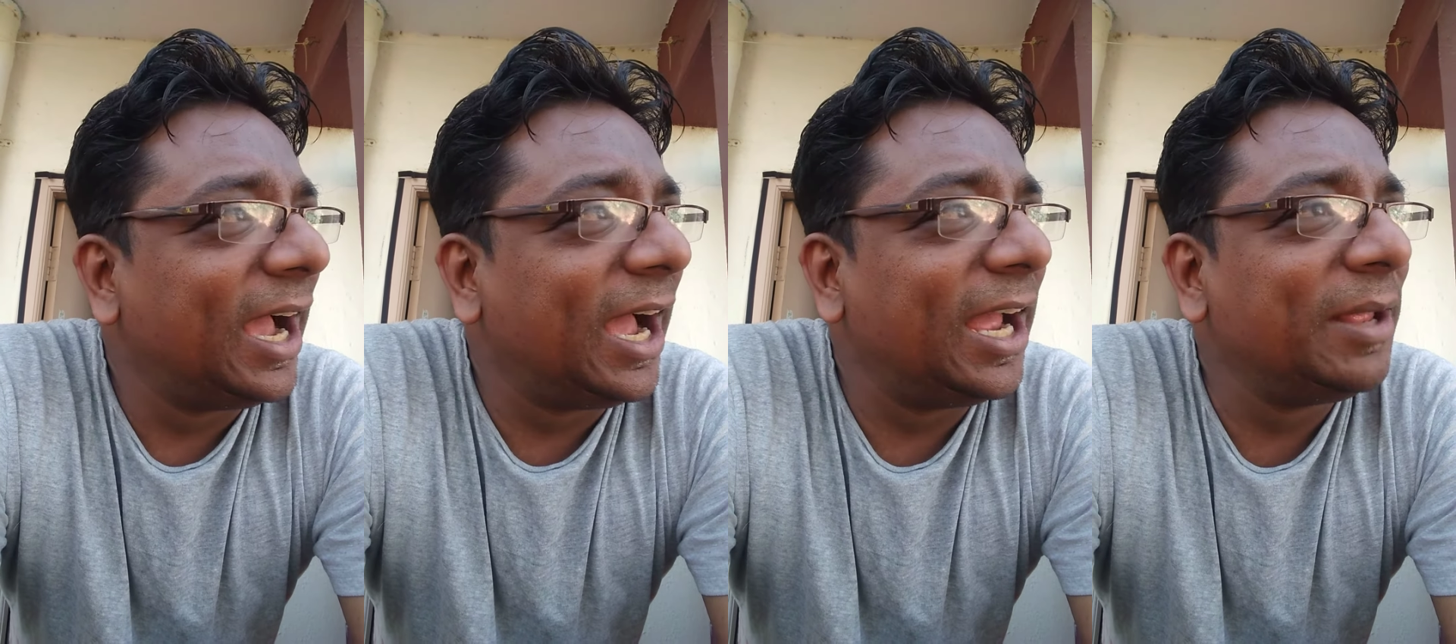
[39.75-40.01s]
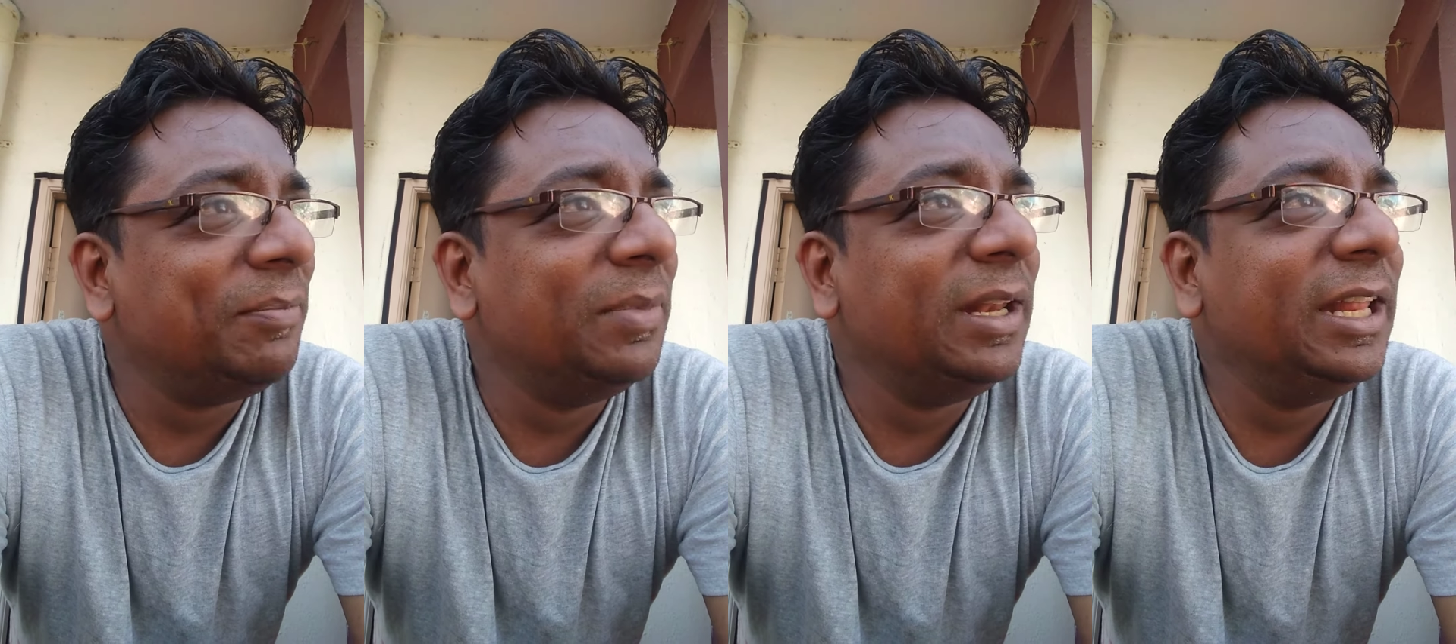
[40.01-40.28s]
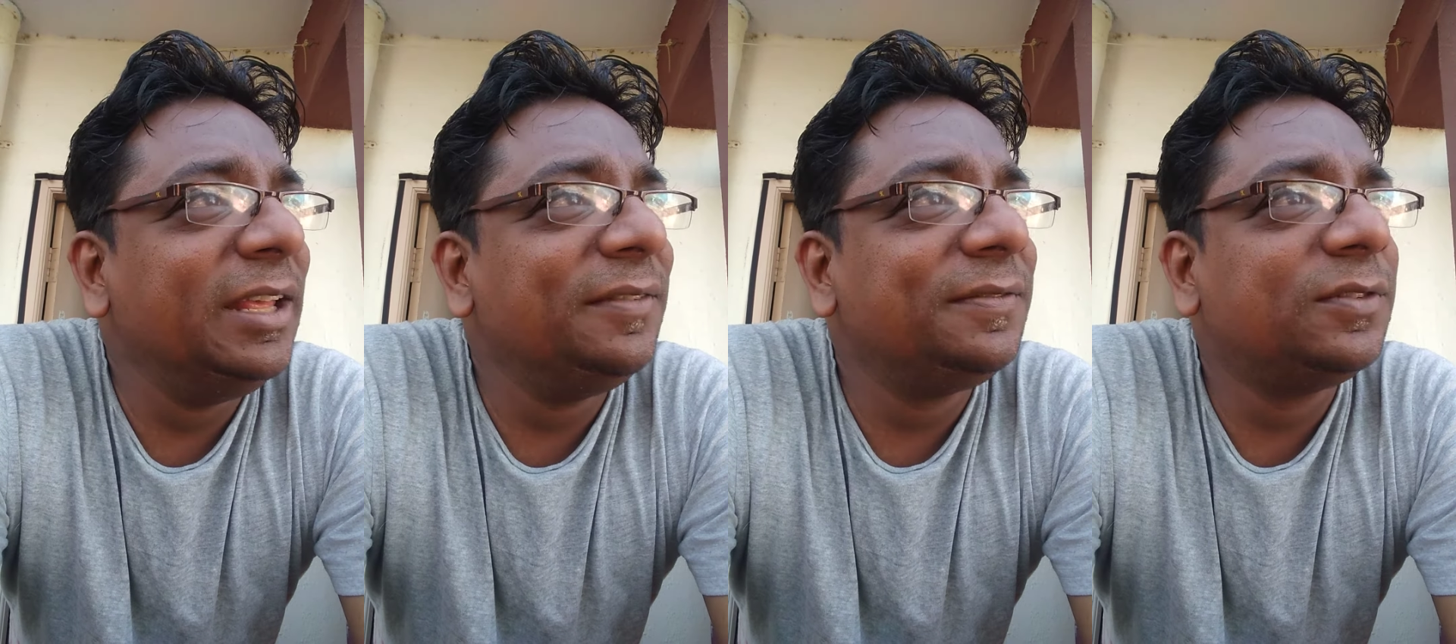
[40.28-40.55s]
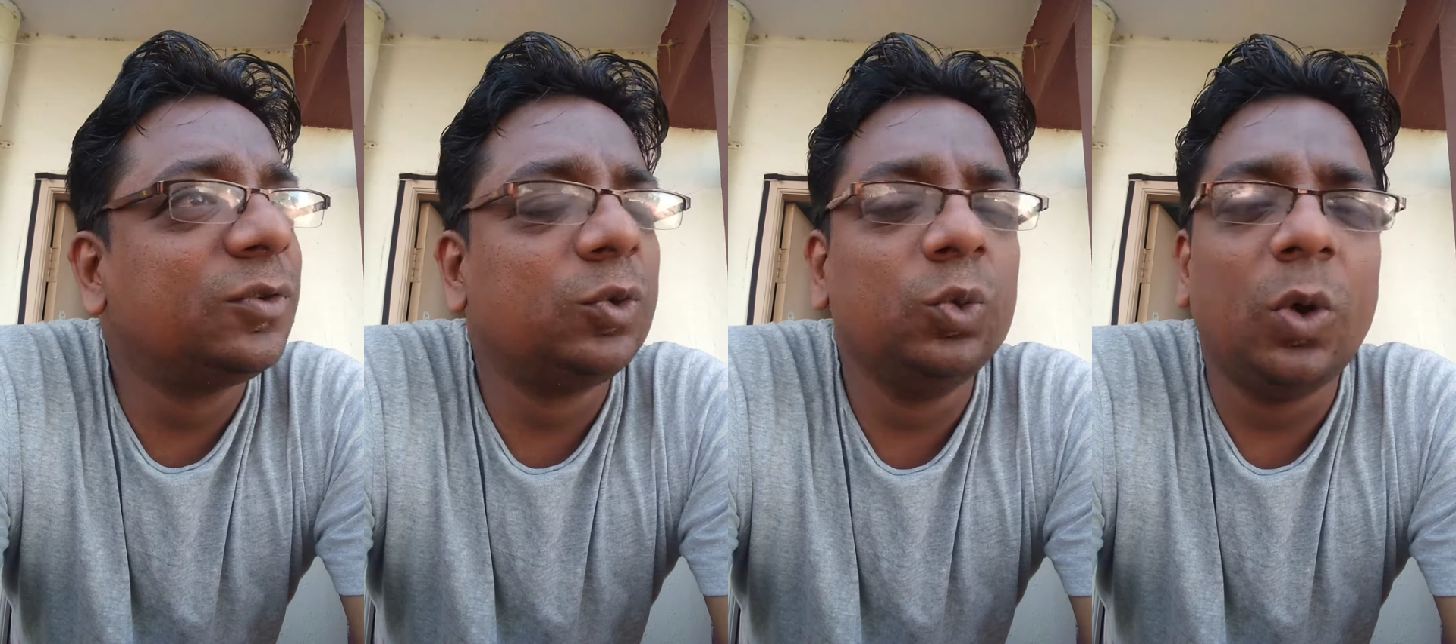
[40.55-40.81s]
I believe
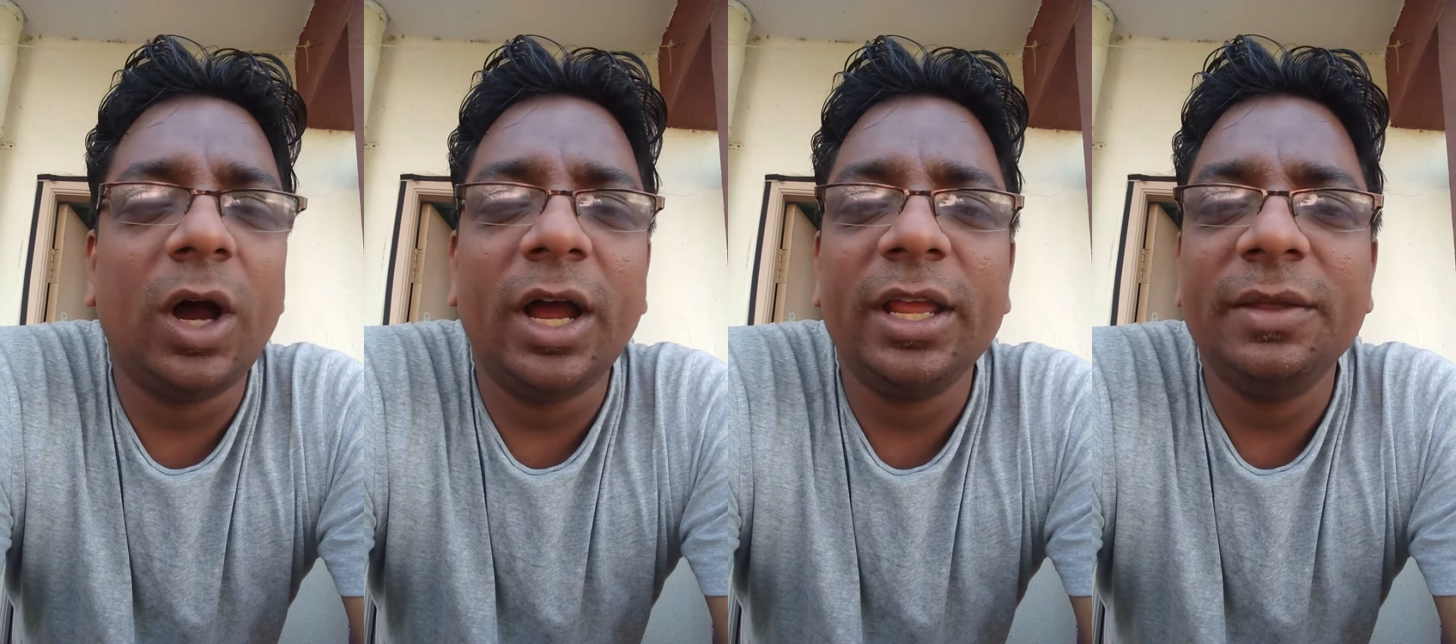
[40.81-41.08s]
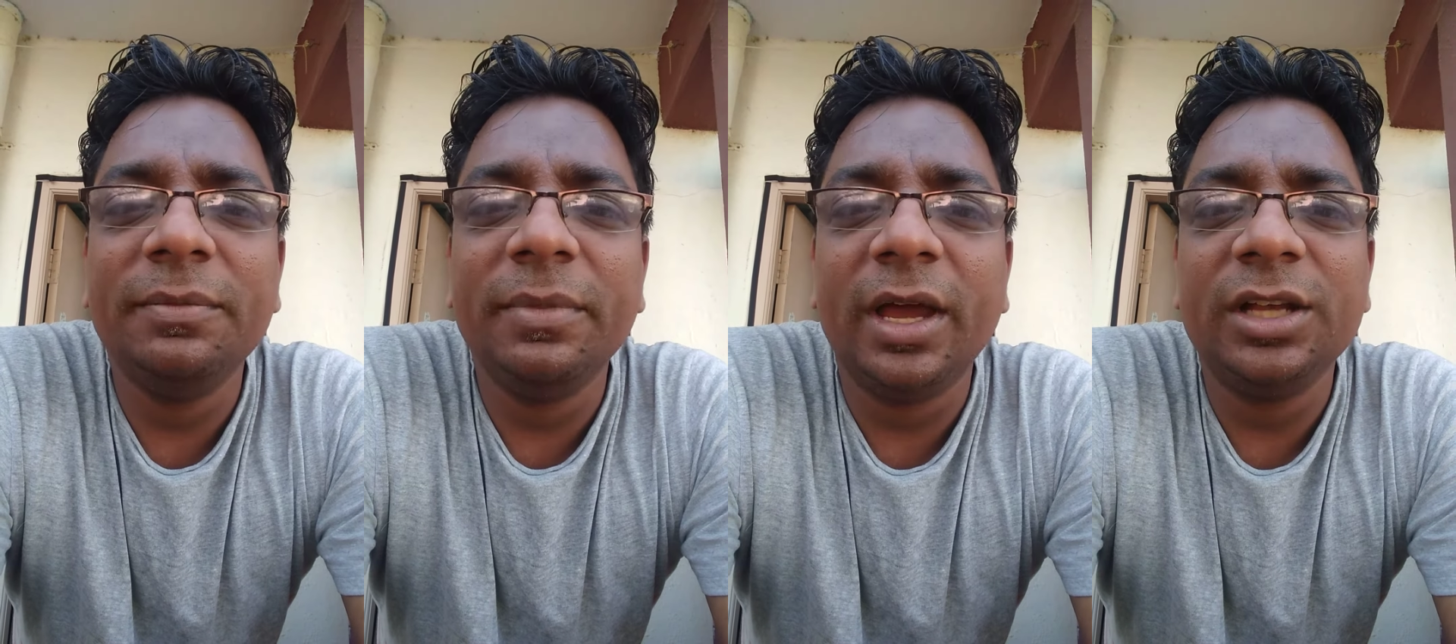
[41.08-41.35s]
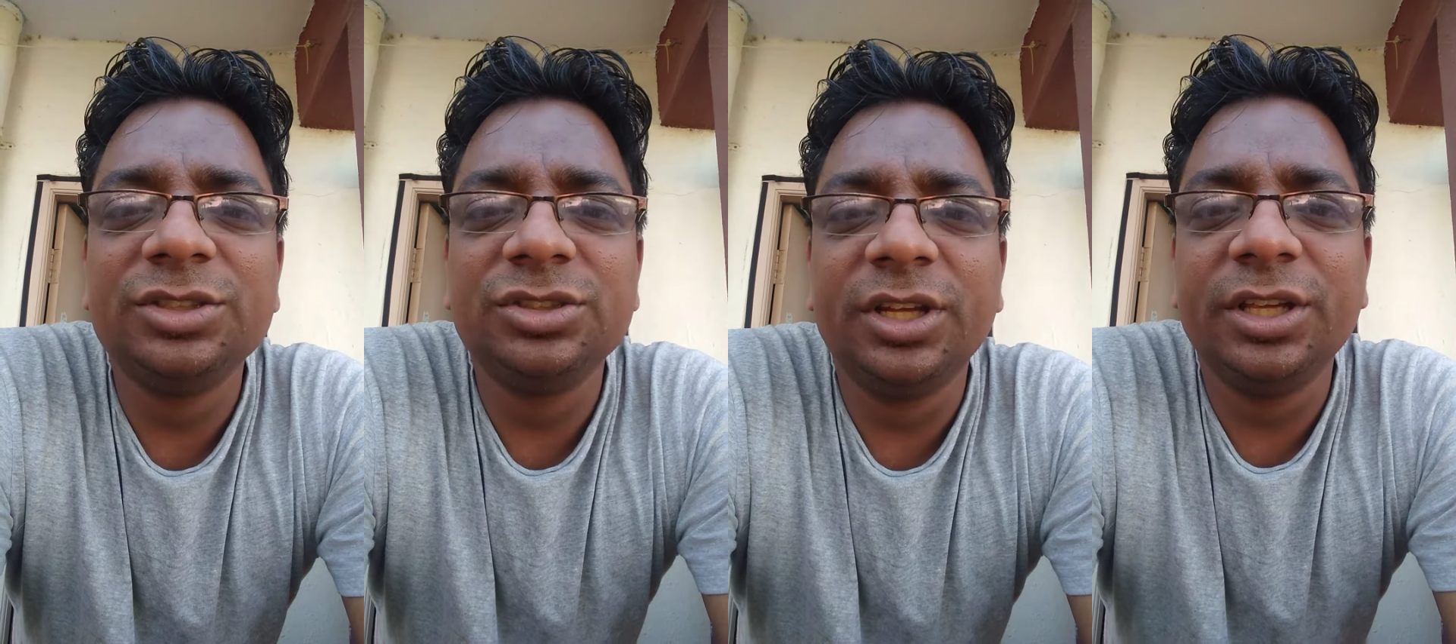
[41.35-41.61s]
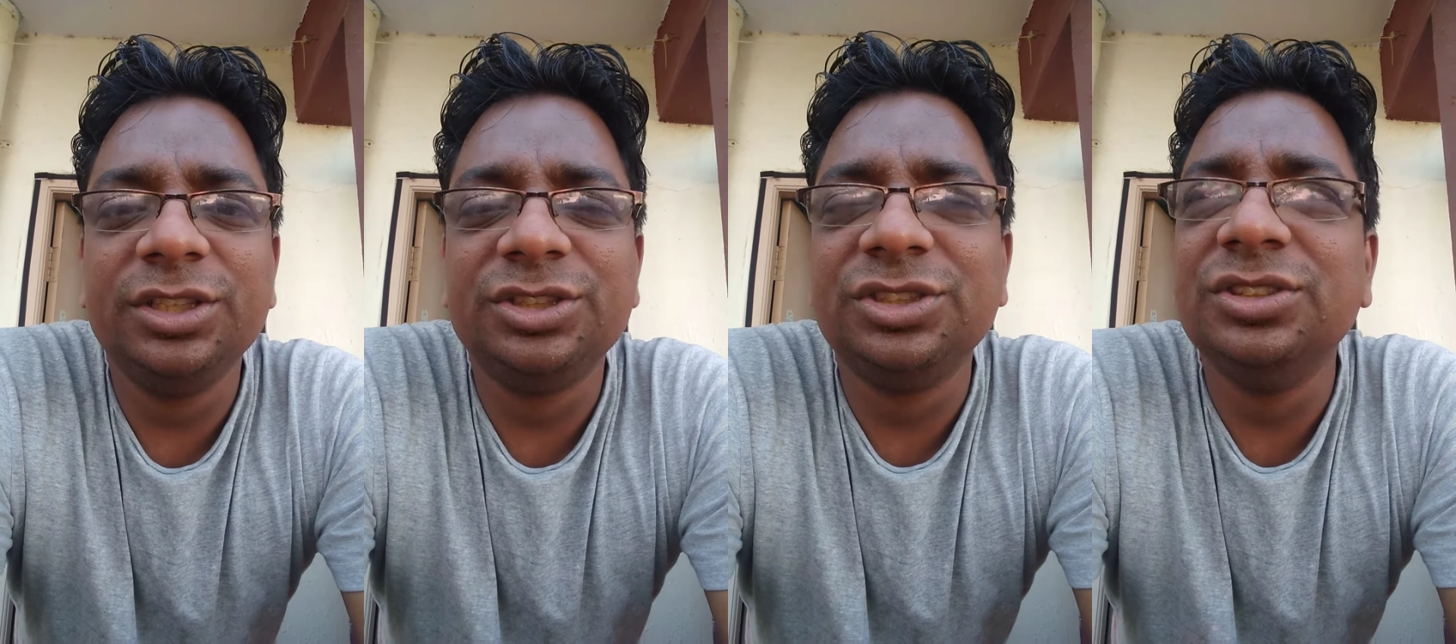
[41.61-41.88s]
through our
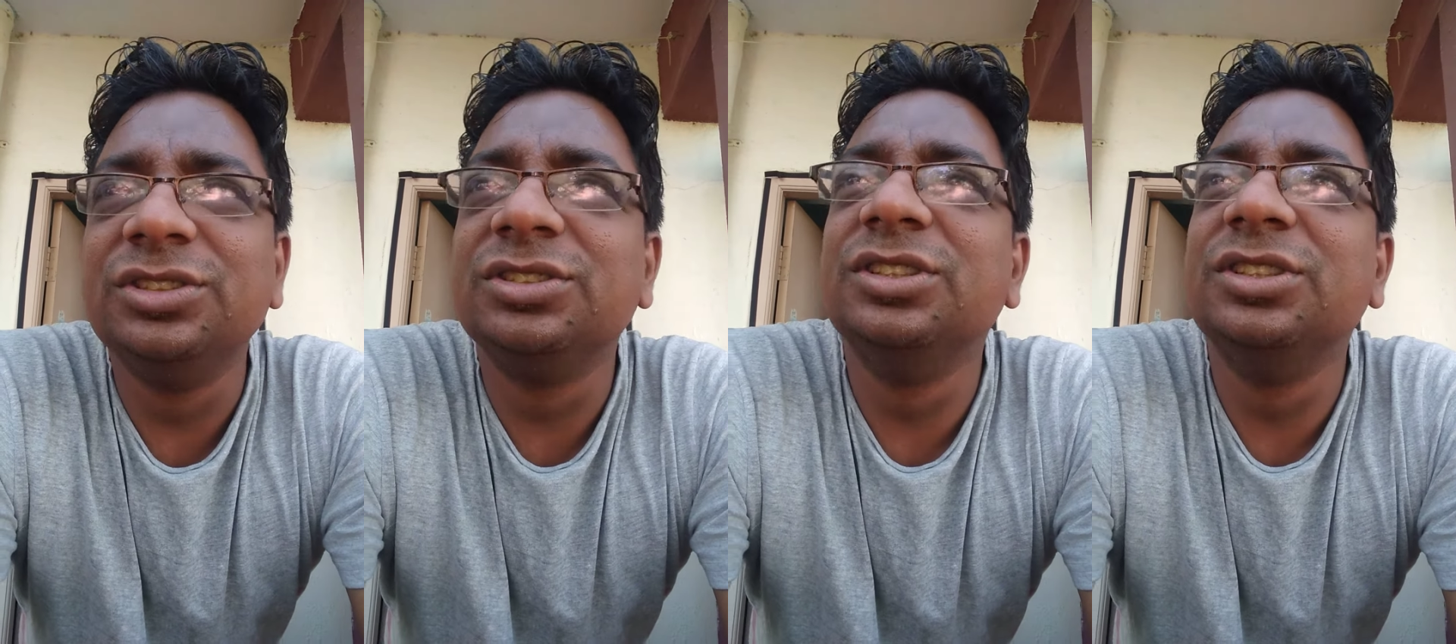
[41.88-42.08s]
imaginations,